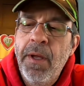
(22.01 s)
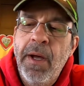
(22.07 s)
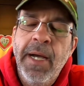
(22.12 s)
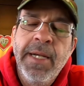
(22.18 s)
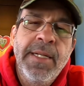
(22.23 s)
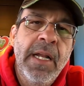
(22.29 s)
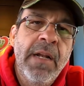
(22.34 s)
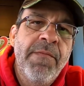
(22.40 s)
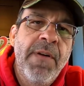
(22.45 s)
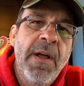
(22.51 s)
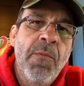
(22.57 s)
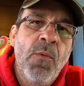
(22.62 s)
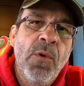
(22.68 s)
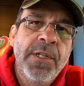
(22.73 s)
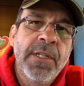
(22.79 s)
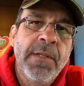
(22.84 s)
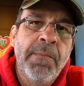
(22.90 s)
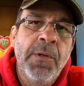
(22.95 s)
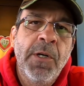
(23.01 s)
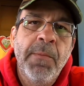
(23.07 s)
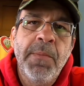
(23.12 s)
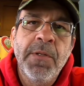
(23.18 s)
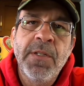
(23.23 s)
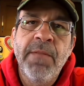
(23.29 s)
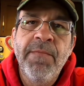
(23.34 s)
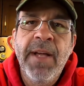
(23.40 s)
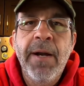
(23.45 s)
identify what's the
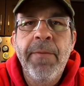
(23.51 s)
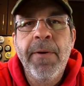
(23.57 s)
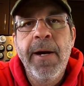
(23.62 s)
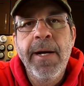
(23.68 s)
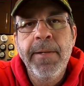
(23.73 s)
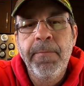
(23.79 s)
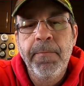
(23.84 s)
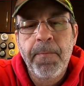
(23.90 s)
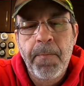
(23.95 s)
purpose of that ride.